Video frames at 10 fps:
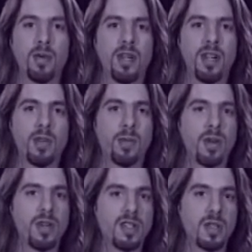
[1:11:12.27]
In other
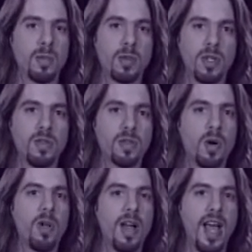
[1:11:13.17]
words, we'll use
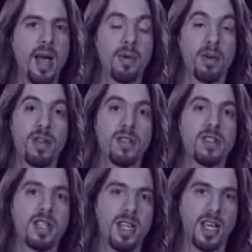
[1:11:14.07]
all hammer-ons
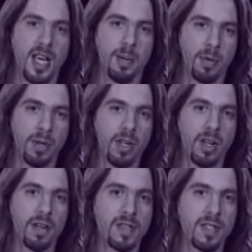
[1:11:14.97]
and
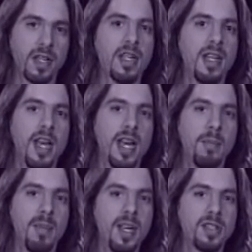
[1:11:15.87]
pull-offs. And
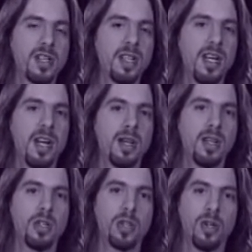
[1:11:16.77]
basically, I'm going to
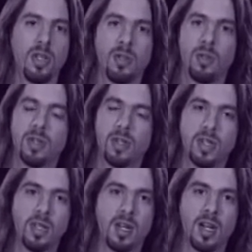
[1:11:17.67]
show you
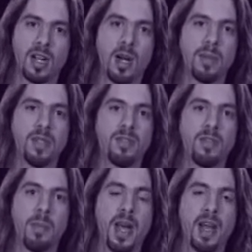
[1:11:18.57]
a couple of
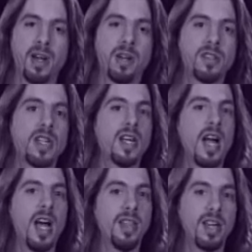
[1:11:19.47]
different patterns,
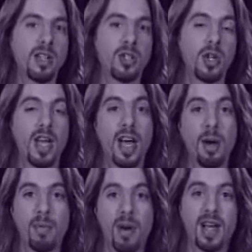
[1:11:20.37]
and then I'll show you how to
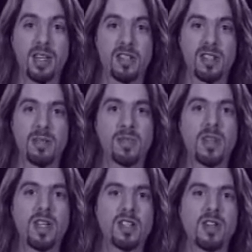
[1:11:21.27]
practice them. So
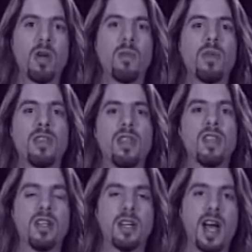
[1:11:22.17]
let's start with
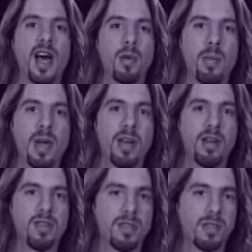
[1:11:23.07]
the legato
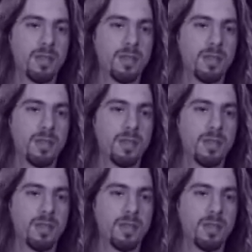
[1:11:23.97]
patterns.